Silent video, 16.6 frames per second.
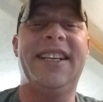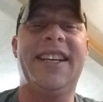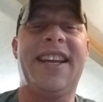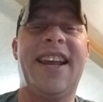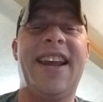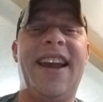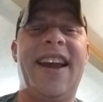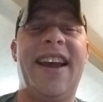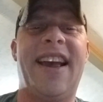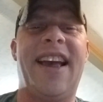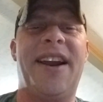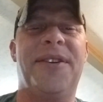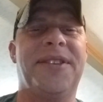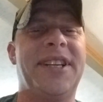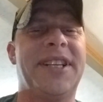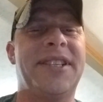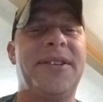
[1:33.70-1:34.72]
Yeah, I
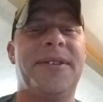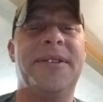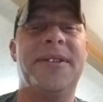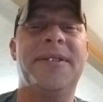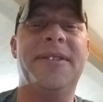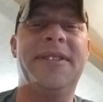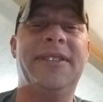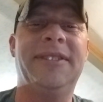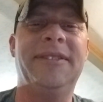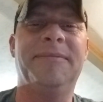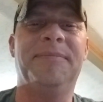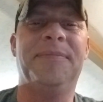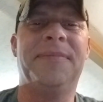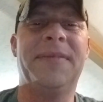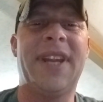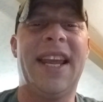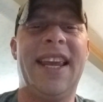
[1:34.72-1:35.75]
don't think so, dude.
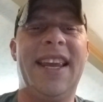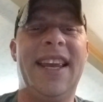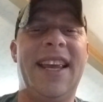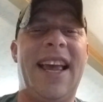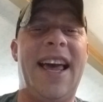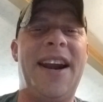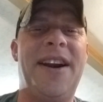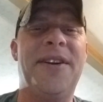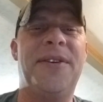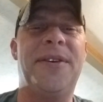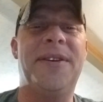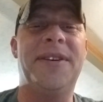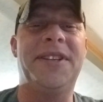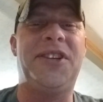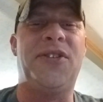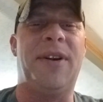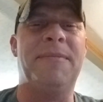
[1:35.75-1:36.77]
I don't know.
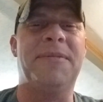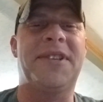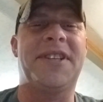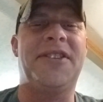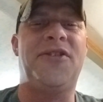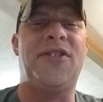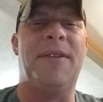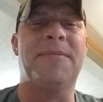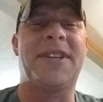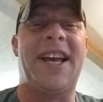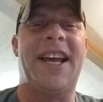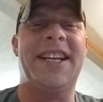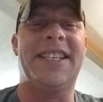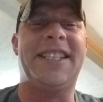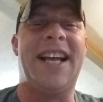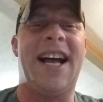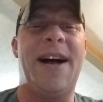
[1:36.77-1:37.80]
Trump's Trump's kind
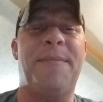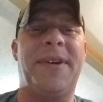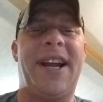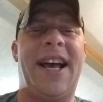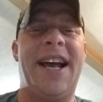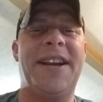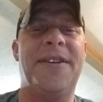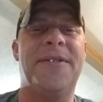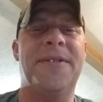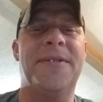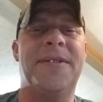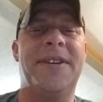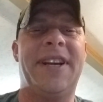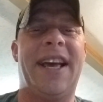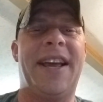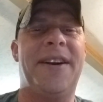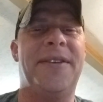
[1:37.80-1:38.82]
of stomping on you,
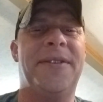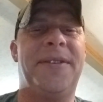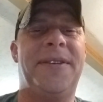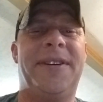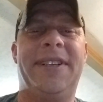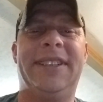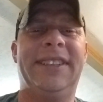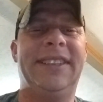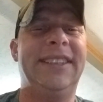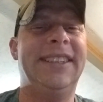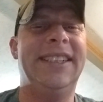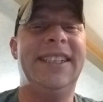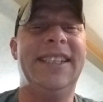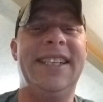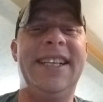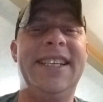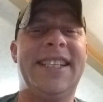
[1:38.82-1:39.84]
dude. I don't know.
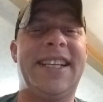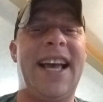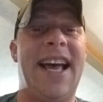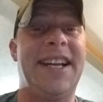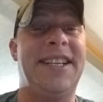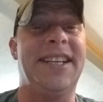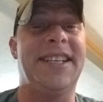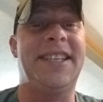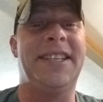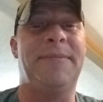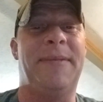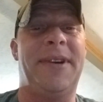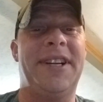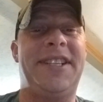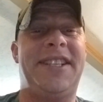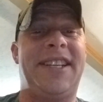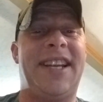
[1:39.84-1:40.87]
He's got just as
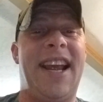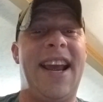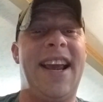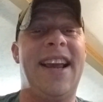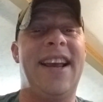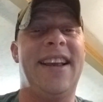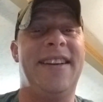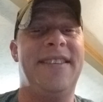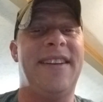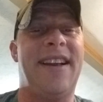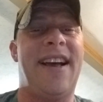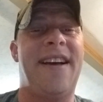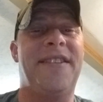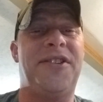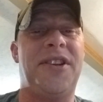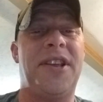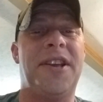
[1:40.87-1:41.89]
much say in
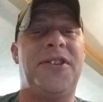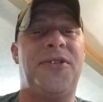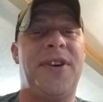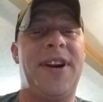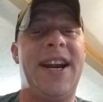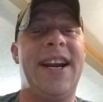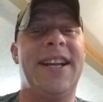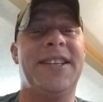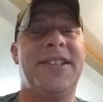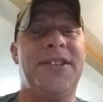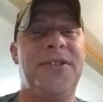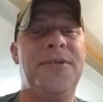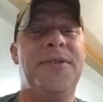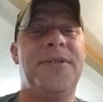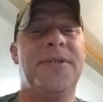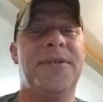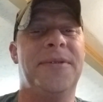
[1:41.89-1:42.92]
uh, to the trade as
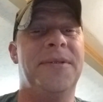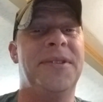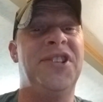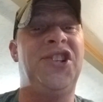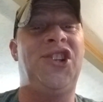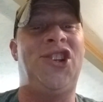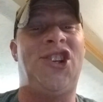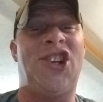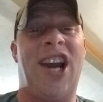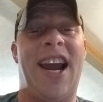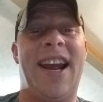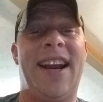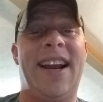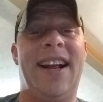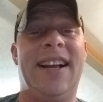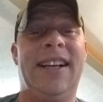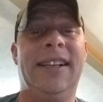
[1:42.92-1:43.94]
you do,
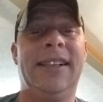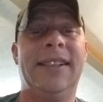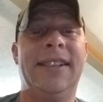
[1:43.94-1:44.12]
China.